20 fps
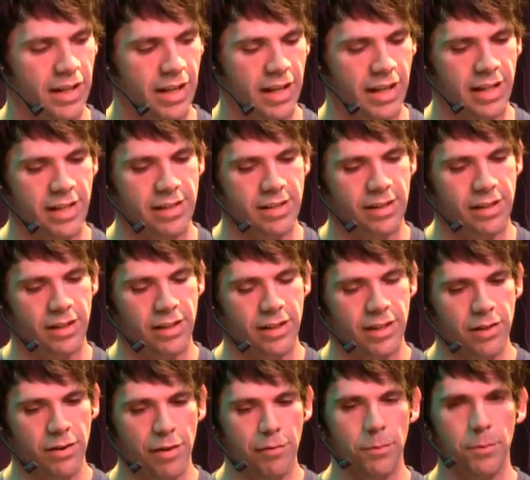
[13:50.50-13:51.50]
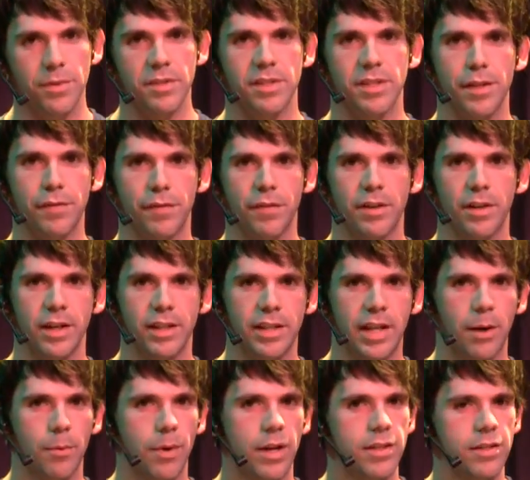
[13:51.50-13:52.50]
everyone's different in
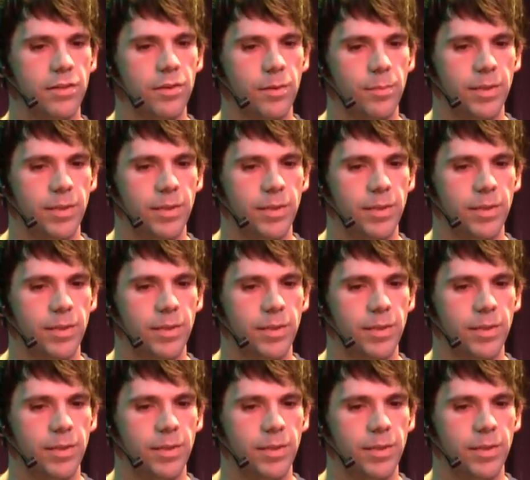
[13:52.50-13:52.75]
that way too.